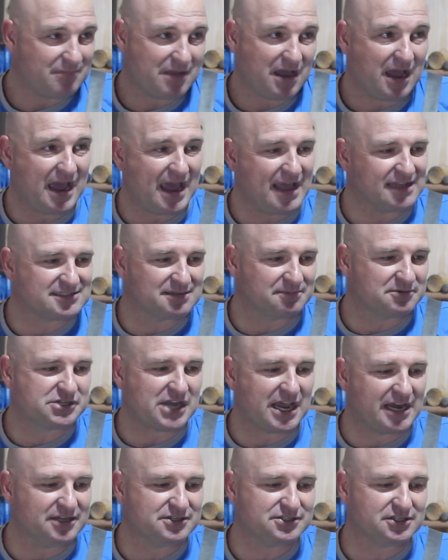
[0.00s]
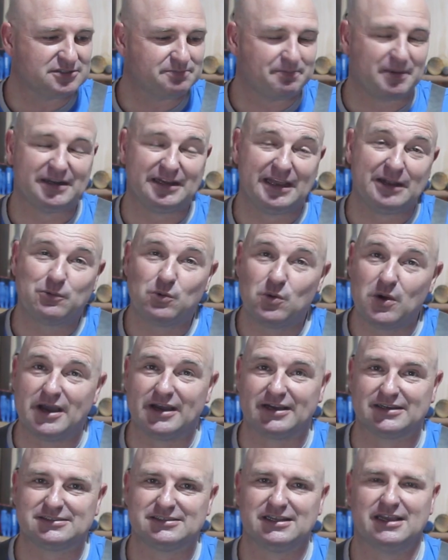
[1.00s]
I had some challenges, but it
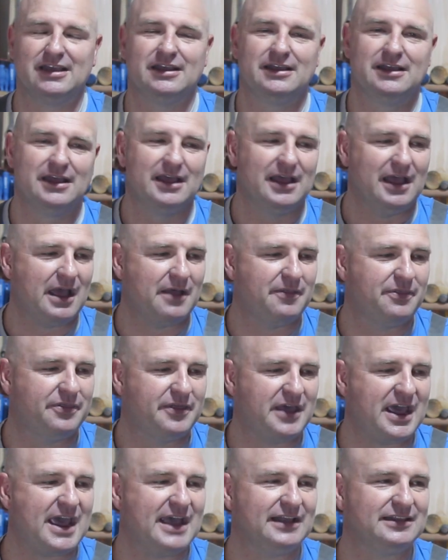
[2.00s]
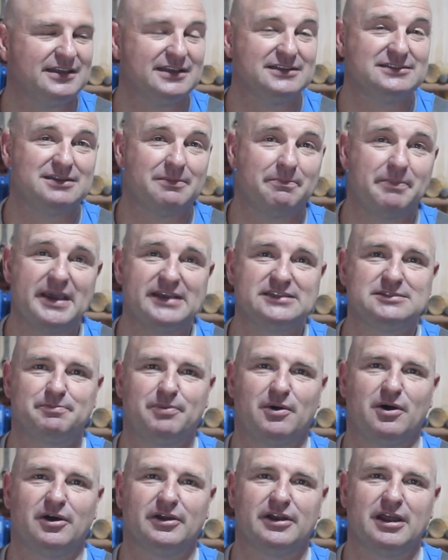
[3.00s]
works, and that is the best
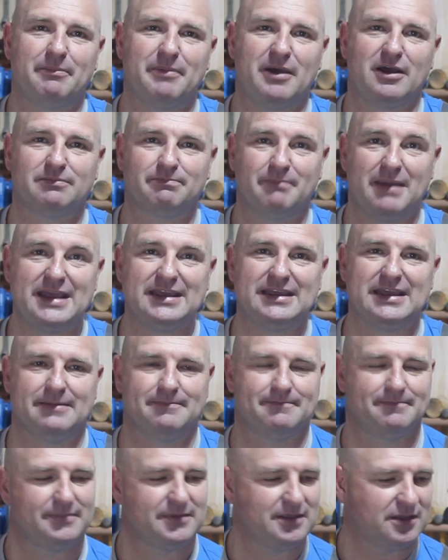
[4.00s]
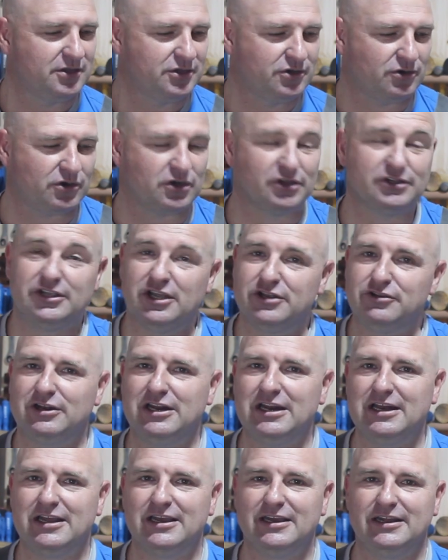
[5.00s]
part about making. You're
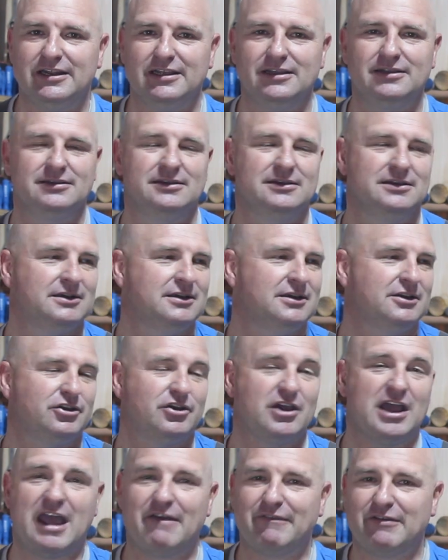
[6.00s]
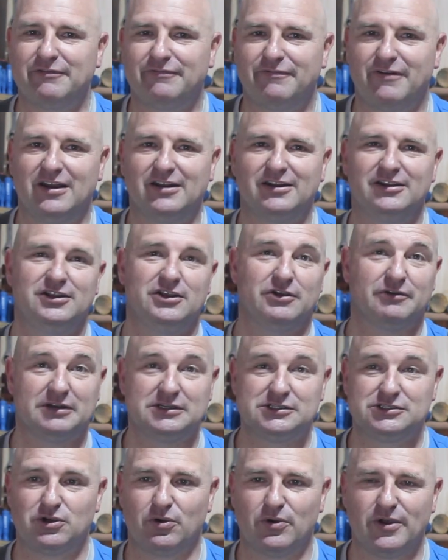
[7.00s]
continually learning, you're having fun, you're
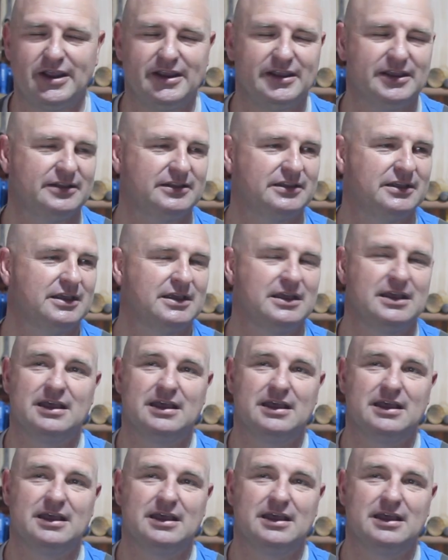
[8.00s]
enjoying it.